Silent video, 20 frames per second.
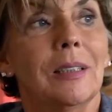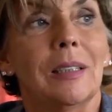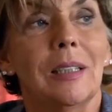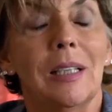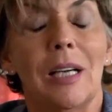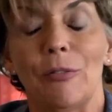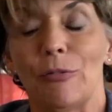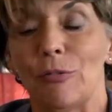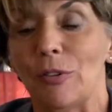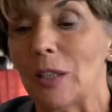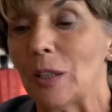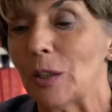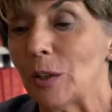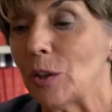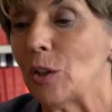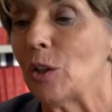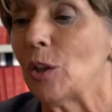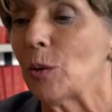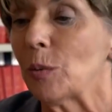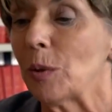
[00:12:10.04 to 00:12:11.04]
I feel,
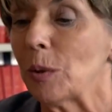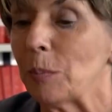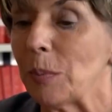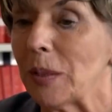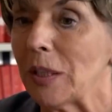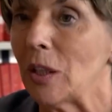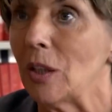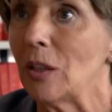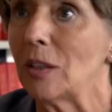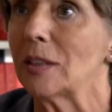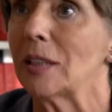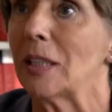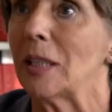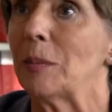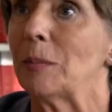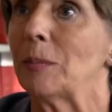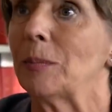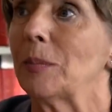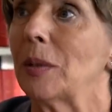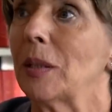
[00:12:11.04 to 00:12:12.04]
you know, that because
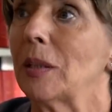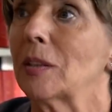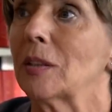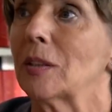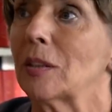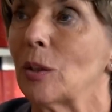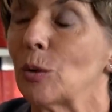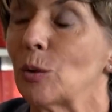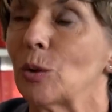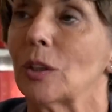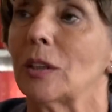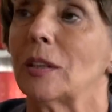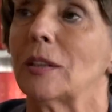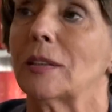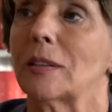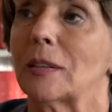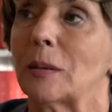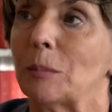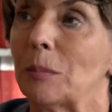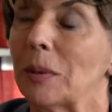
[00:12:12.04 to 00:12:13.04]
I'm a
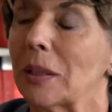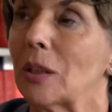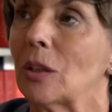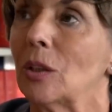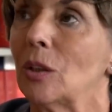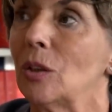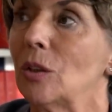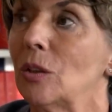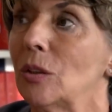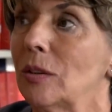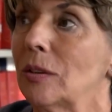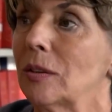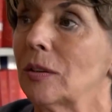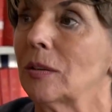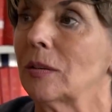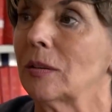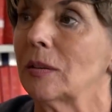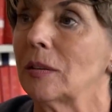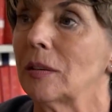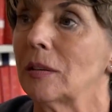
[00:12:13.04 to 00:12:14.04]
socialist and
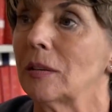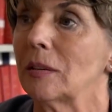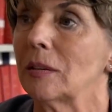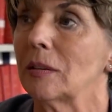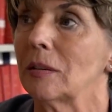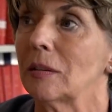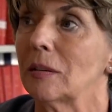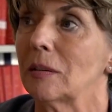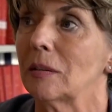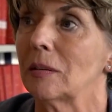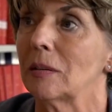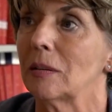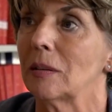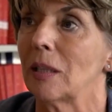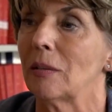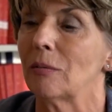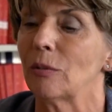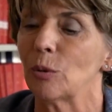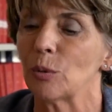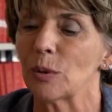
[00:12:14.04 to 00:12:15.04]
because
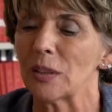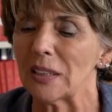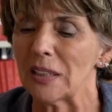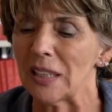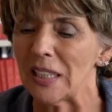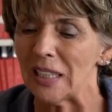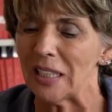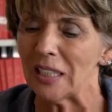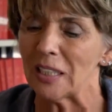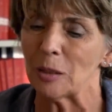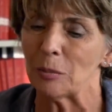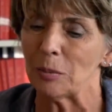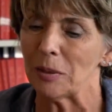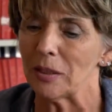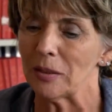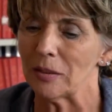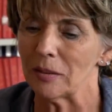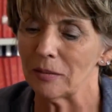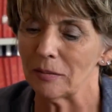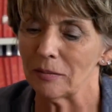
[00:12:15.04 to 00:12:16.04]
I've always cared
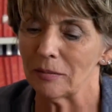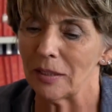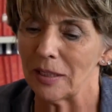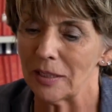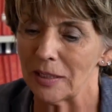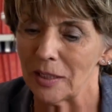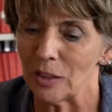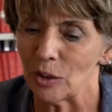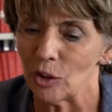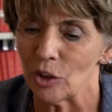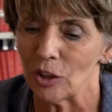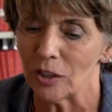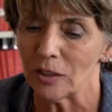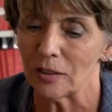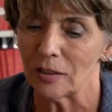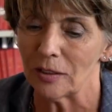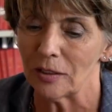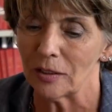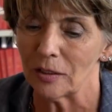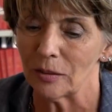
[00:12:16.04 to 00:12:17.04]
about that
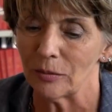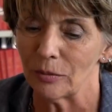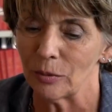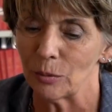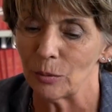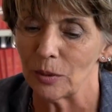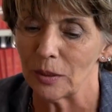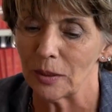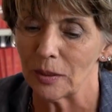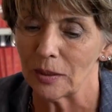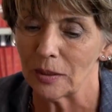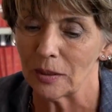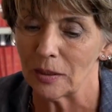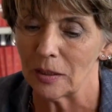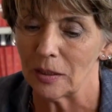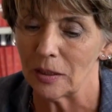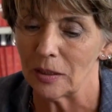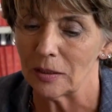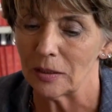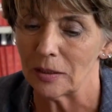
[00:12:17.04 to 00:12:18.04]
injustice of the working
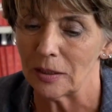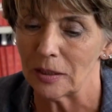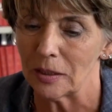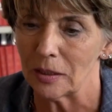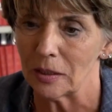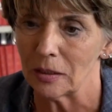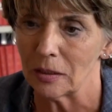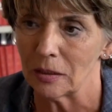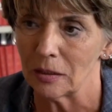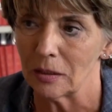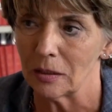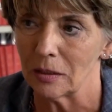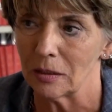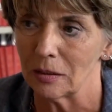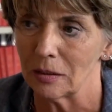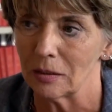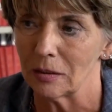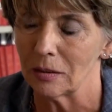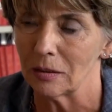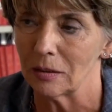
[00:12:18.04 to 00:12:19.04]
classes and
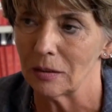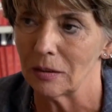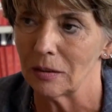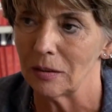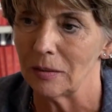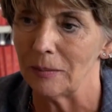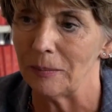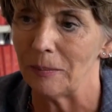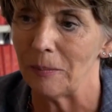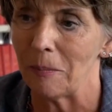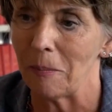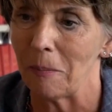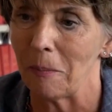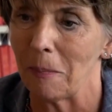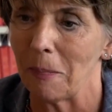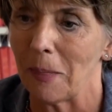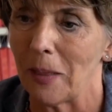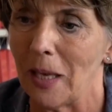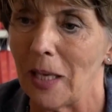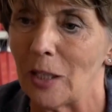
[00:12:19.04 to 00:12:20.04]

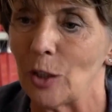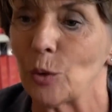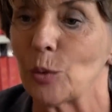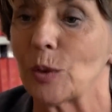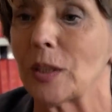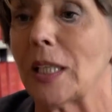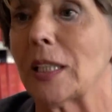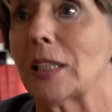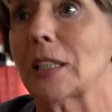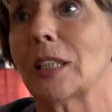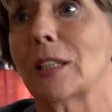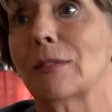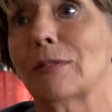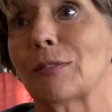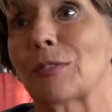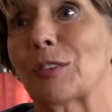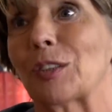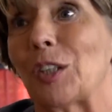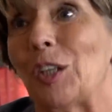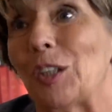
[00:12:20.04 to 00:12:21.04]
always had a love
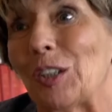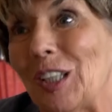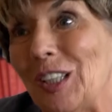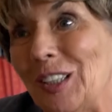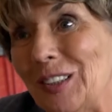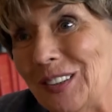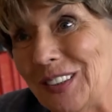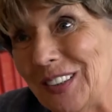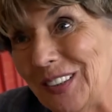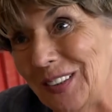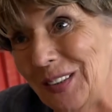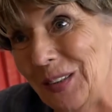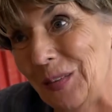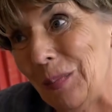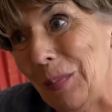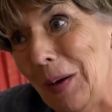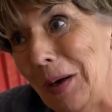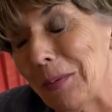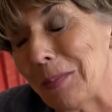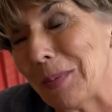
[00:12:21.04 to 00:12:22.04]
of Scotland, that
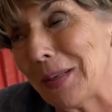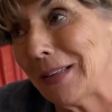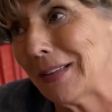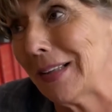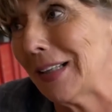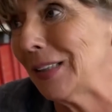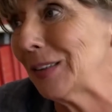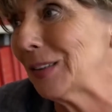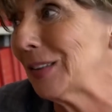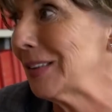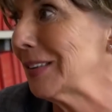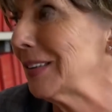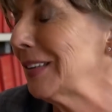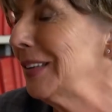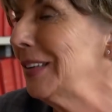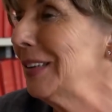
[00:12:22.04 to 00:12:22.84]
maybe that's